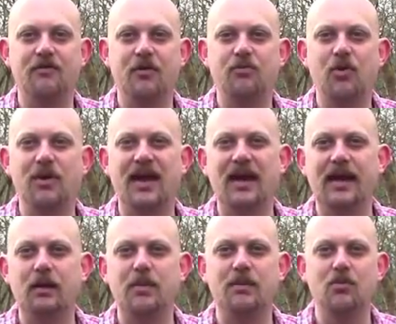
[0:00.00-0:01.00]
probably a
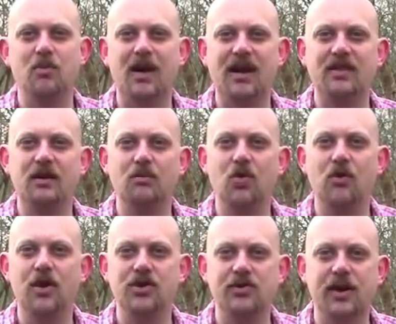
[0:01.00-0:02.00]
little bit more money than a
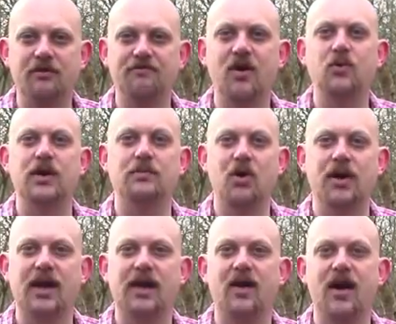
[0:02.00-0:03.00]
Mora, you get a folding
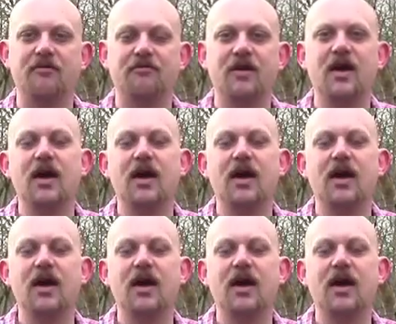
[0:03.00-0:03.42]
pocket knife